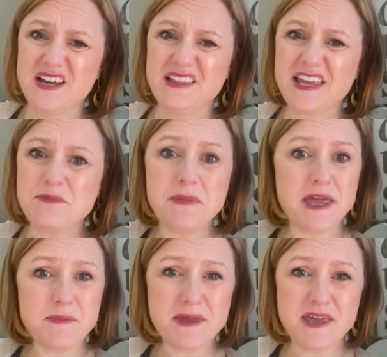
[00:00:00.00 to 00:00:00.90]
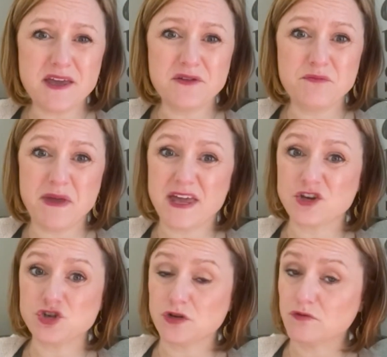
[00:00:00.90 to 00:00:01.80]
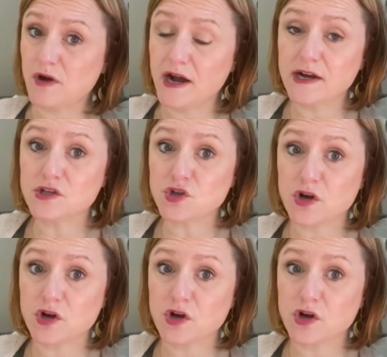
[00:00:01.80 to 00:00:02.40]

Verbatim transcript: like maybe making sure rugs